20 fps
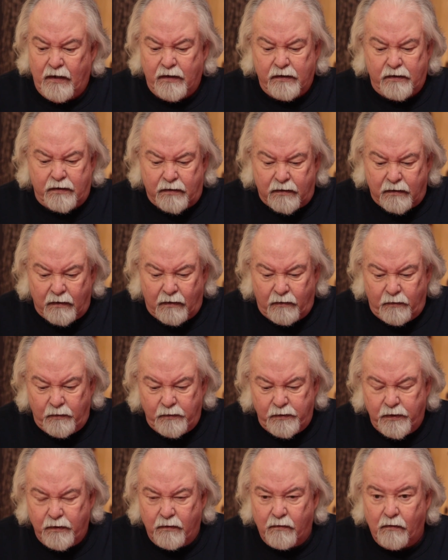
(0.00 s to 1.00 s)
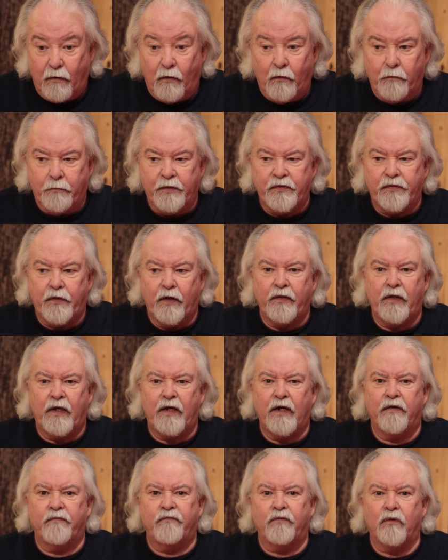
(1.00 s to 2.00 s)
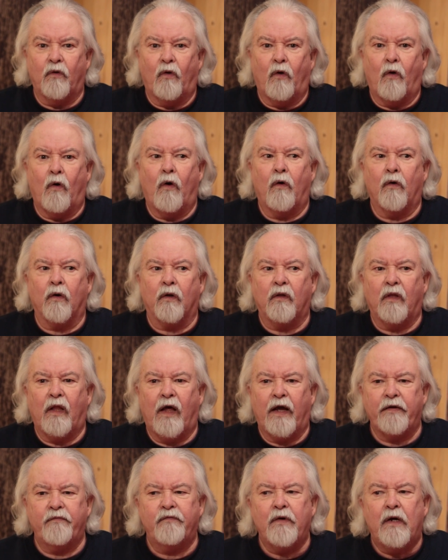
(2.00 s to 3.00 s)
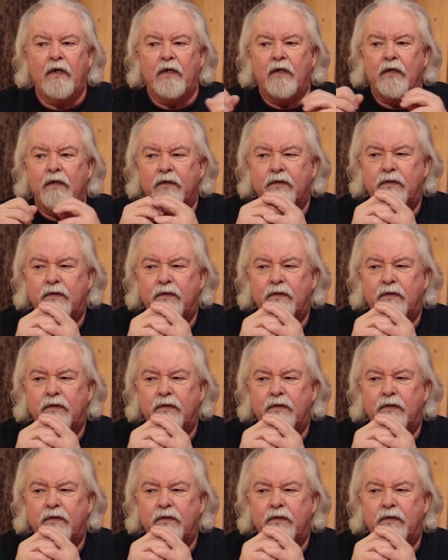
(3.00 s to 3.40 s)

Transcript: slow to grow, but then they have long life.